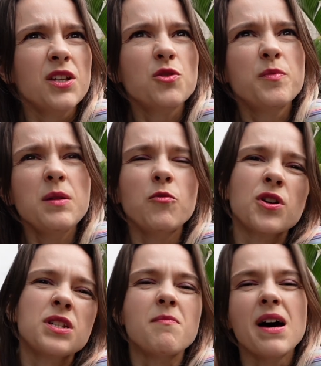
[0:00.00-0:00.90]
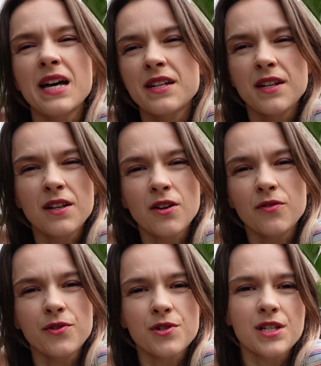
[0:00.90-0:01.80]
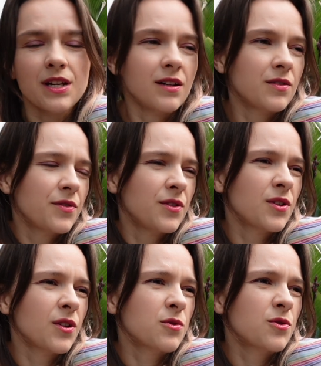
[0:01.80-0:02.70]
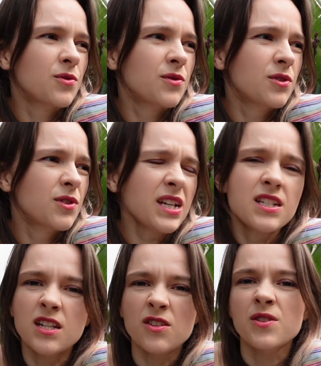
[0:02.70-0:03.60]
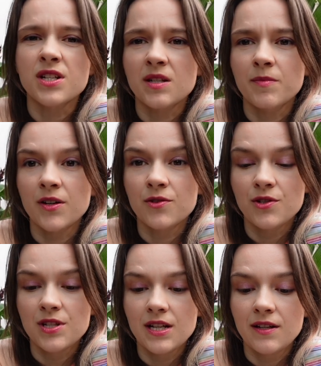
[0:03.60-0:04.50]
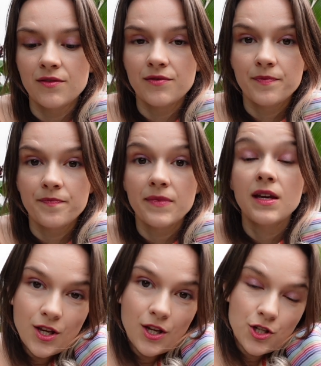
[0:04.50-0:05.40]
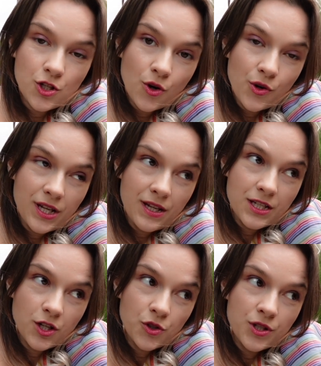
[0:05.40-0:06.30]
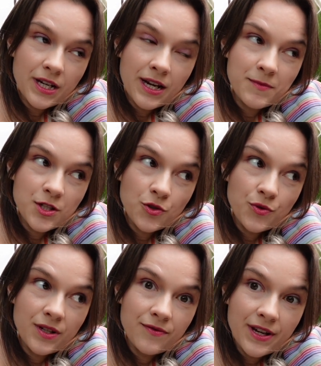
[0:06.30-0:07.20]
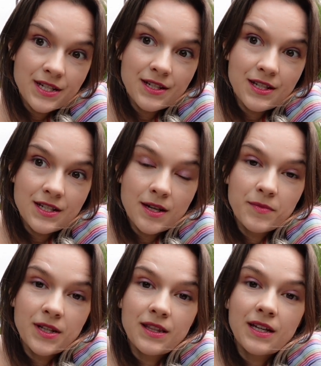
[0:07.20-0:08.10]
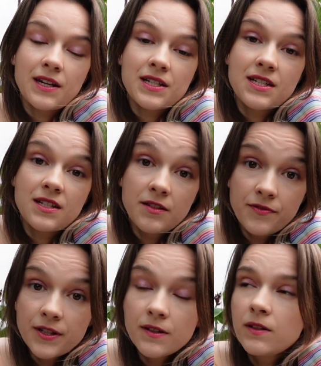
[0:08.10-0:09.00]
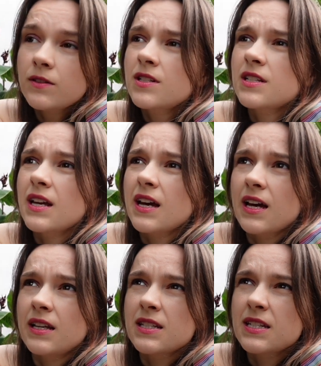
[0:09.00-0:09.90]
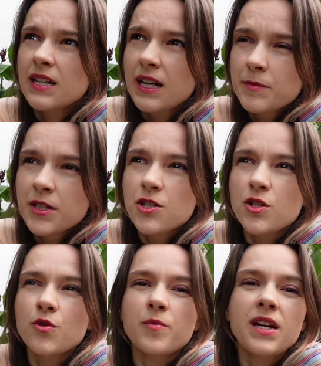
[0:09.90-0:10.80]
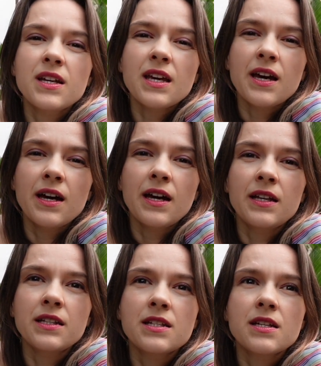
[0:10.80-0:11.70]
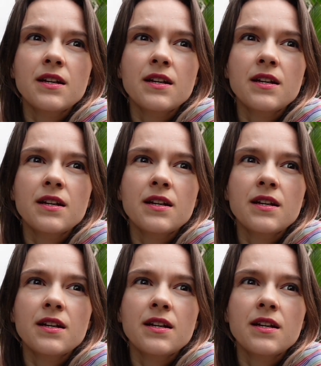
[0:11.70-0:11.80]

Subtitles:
be more demanding of yourself, to get serious about yourself. So it's a good time to invest in something that is difficult and time-consuming and